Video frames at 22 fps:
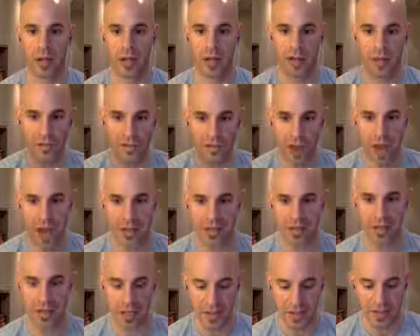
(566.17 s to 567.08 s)
The
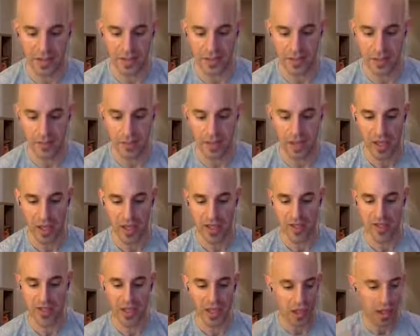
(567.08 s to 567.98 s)
fact is,
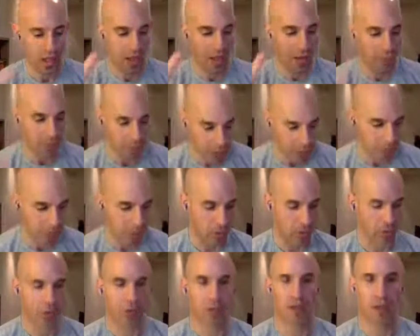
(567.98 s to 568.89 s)
is that
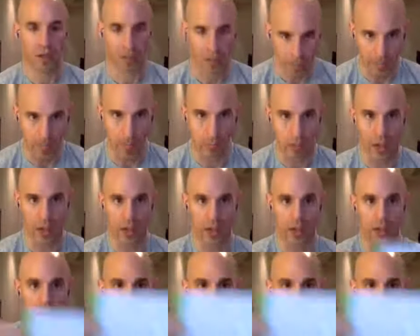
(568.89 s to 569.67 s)
people, number one,